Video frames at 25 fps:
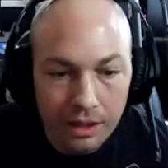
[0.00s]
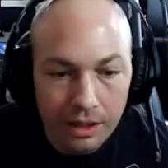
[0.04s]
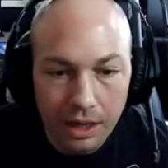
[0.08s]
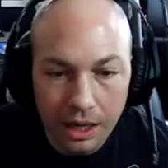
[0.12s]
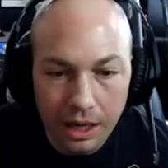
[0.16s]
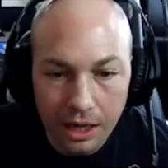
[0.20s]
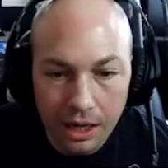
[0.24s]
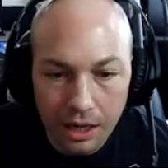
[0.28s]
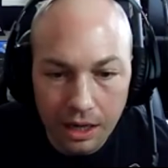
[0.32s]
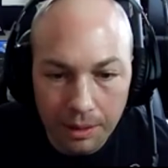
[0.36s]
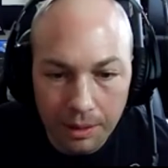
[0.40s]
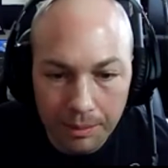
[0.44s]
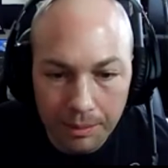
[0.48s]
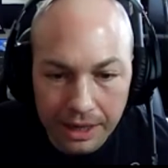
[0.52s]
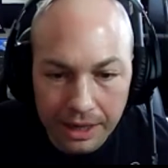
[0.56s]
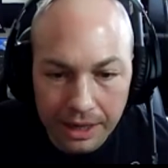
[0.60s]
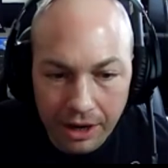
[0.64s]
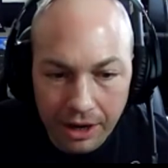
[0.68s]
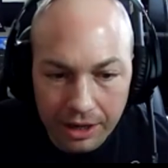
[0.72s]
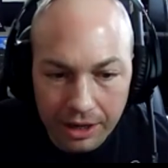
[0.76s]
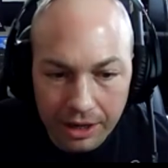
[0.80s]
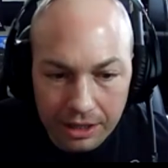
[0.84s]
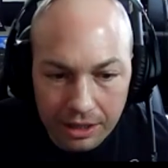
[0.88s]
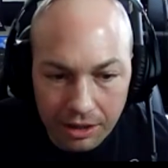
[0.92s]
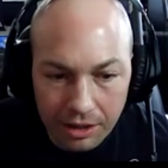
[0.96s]
Now
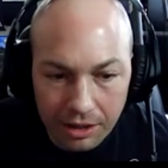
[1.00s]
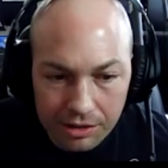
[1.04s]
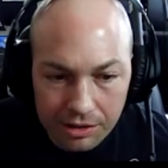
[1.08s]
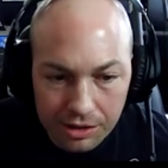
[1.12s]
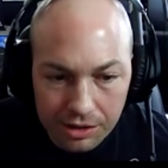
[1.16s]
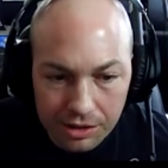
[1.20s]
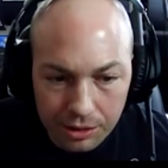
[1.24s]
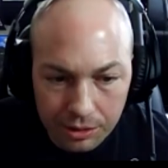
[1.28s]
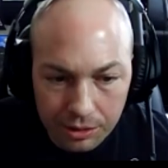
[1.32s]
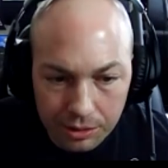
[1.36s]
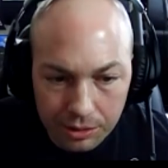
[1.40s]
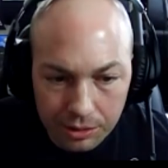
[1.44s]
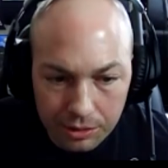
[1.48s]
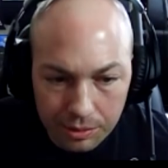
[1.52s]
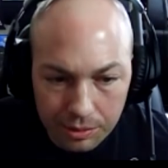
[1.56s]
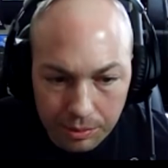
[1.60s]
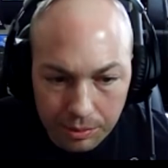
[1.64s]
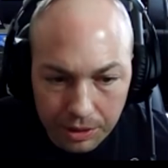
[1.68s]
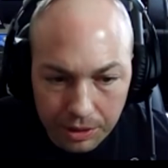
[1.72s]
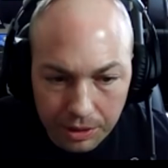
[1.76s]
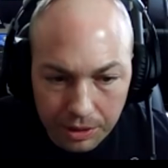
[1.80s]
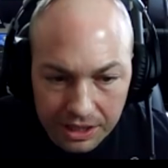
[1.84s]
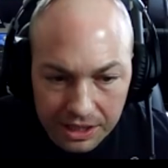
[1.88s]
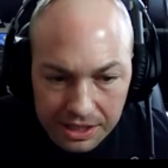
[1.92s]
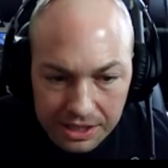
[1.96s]
I can also
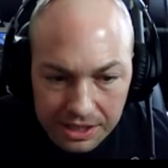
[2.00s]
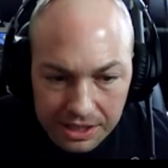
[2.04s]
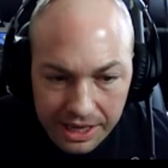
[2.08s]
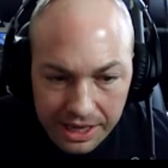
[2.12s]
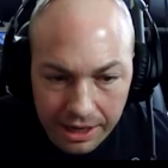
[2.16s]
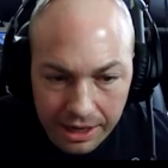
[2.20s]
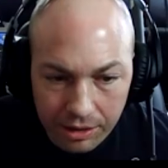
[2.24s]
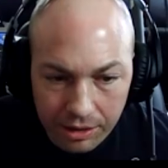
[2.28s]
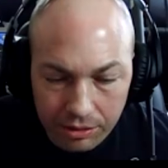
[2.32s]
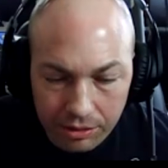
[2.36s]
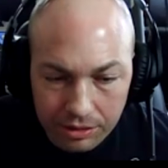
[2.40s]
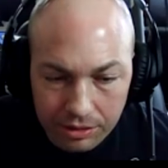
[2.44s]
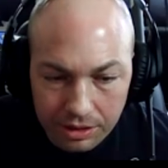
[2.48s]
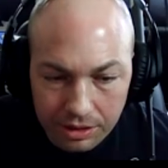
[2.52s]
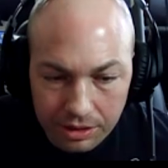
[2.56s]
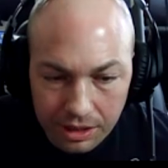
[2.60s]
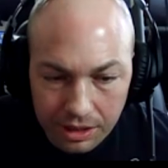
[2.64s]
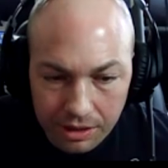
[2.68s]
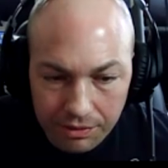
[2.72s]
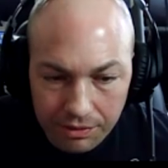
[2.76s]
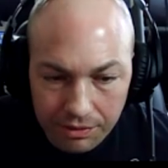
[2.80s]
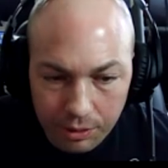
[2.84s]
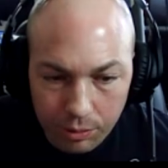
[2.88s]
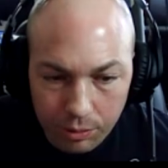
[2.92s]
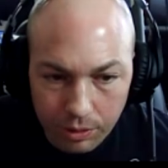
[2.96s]
bring this down
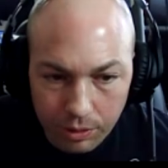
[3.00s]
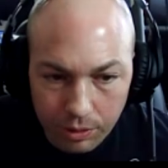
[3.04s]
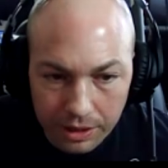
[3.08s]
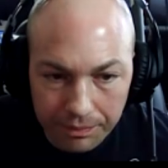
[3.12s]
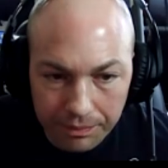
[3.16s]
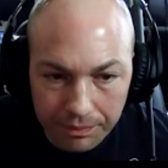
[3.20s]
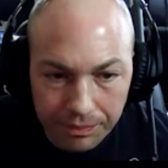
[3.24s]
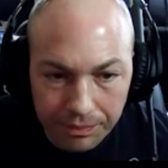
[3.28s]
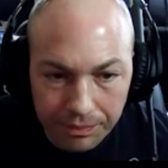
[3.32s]
if you want.